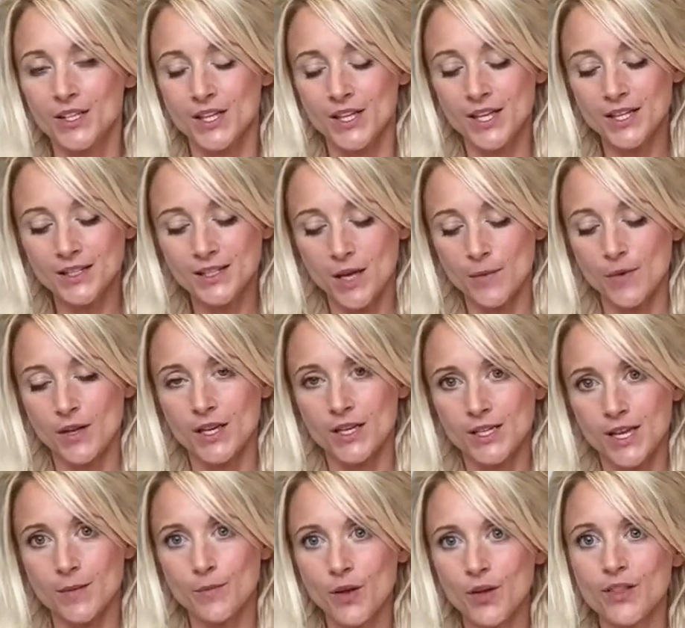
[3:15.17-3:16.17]
So this time you're going
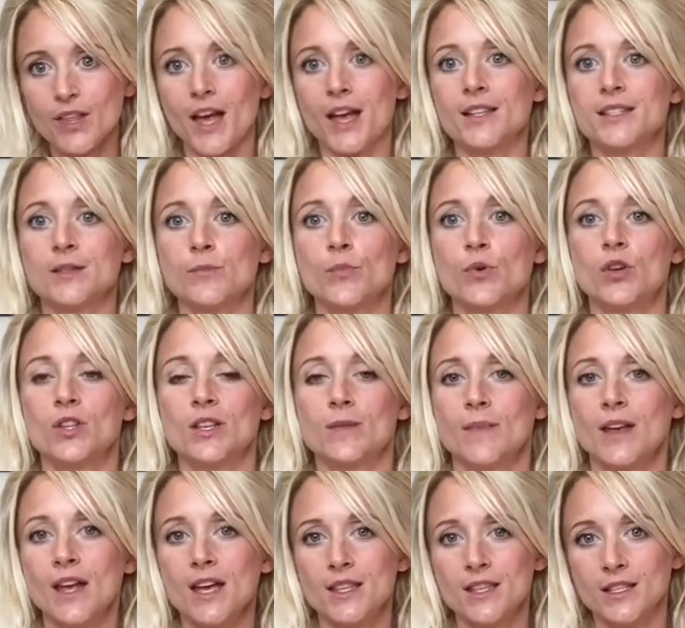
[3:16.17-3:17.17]
to take both hands and put
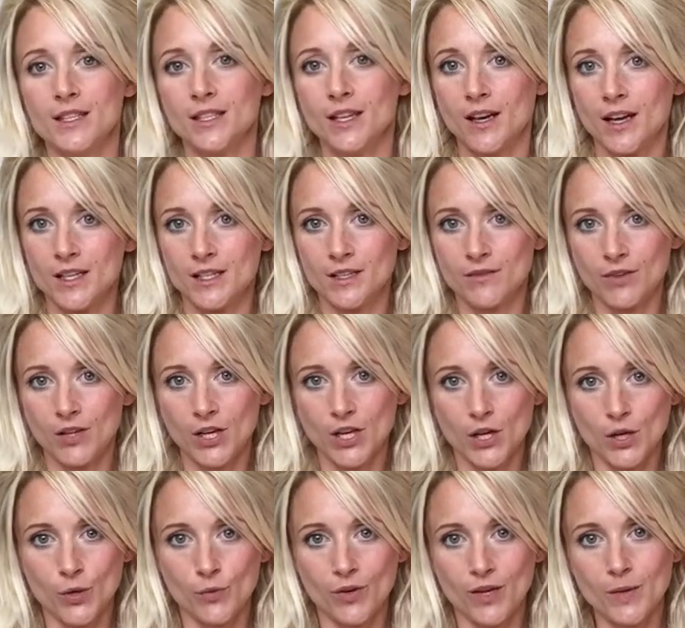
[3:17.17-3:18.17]
them either side of
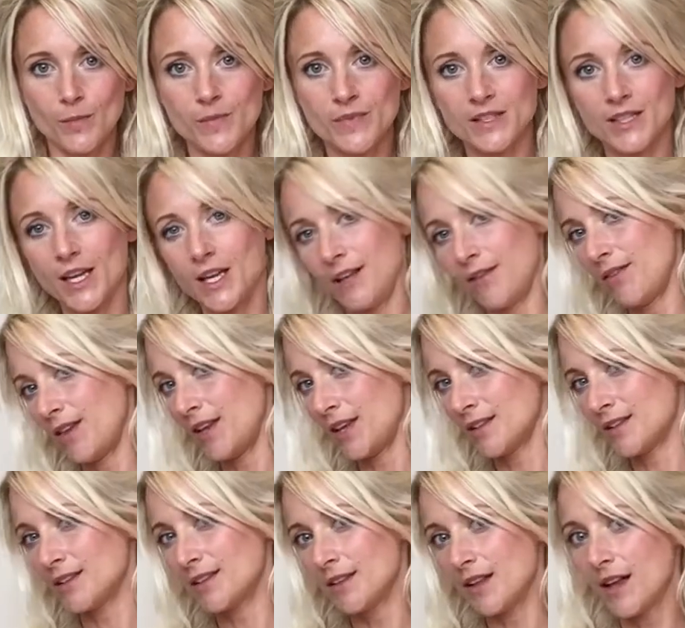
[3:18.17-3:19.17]
your lower ribs. Take your
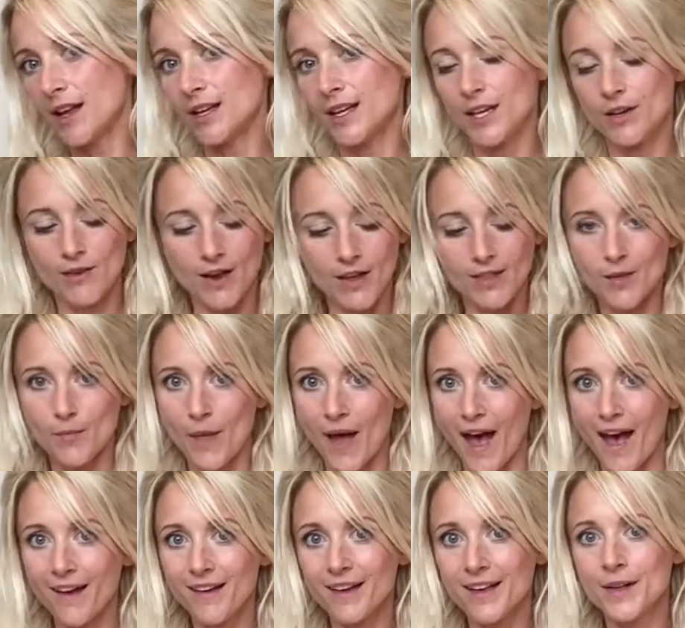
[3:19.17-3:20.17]
fingers slightly around the
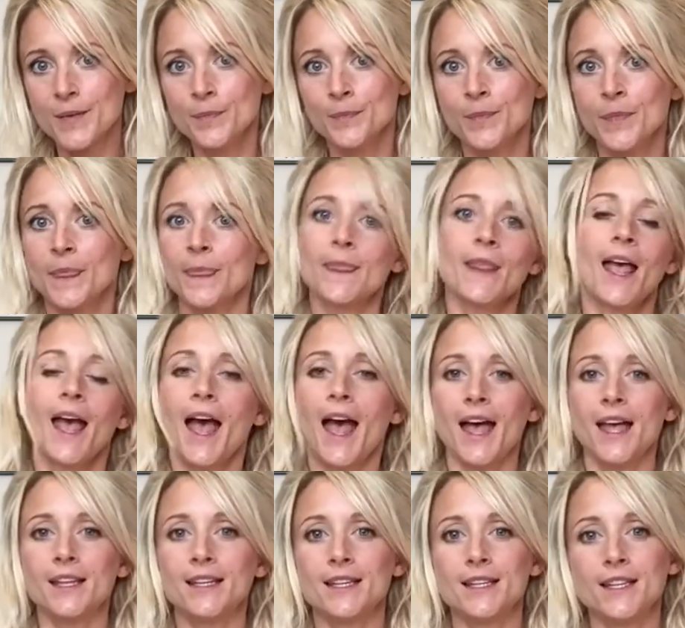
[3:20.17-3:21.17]
back.
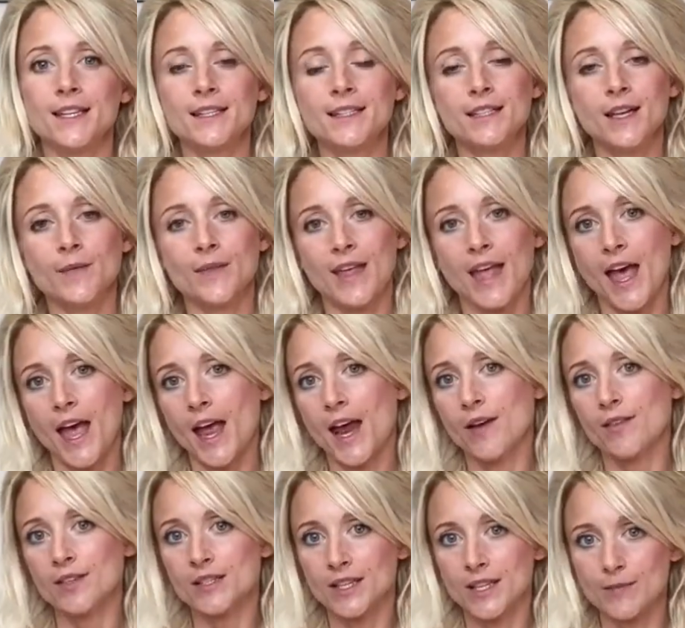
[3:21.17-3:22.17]
And this time the
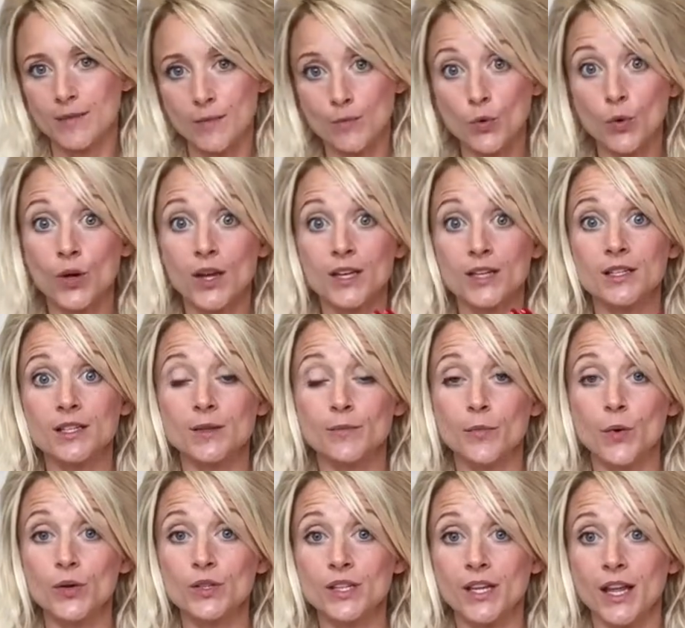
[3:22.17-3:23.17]
air is going to be brought into the
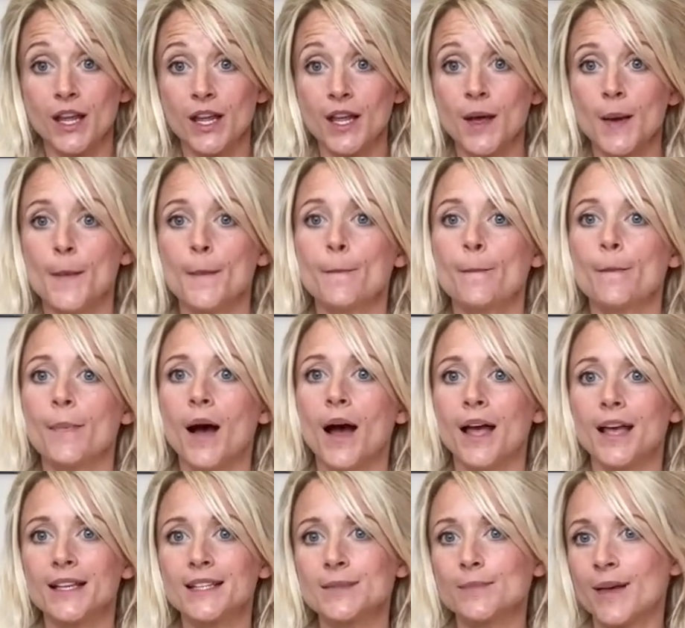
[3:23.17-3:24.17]
body
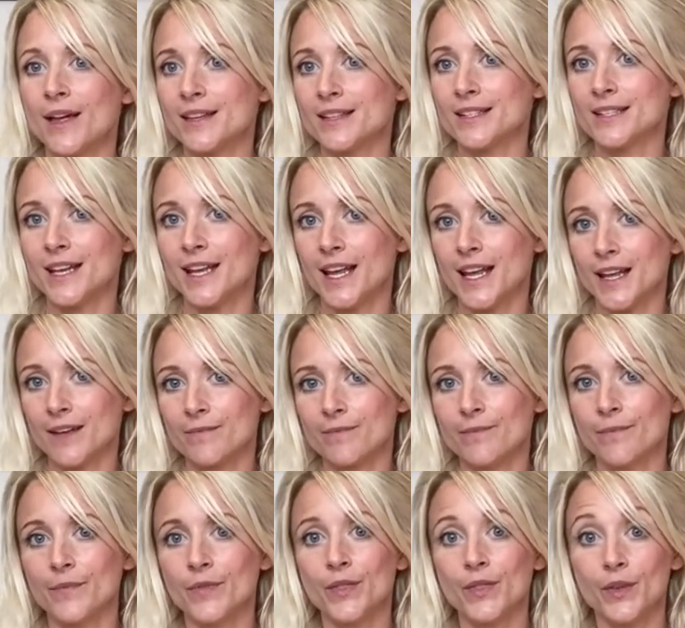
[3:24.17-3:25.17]
by expanding
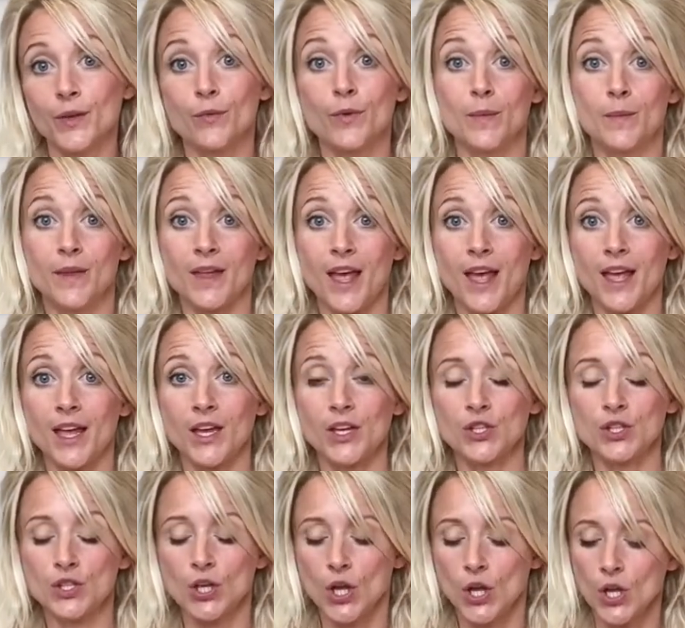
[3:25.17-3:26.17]
the rib
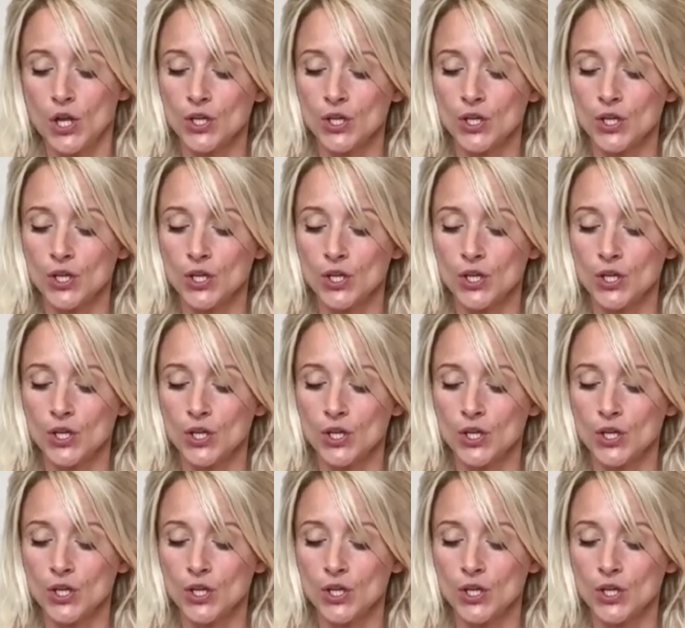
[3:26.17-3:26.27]
cage.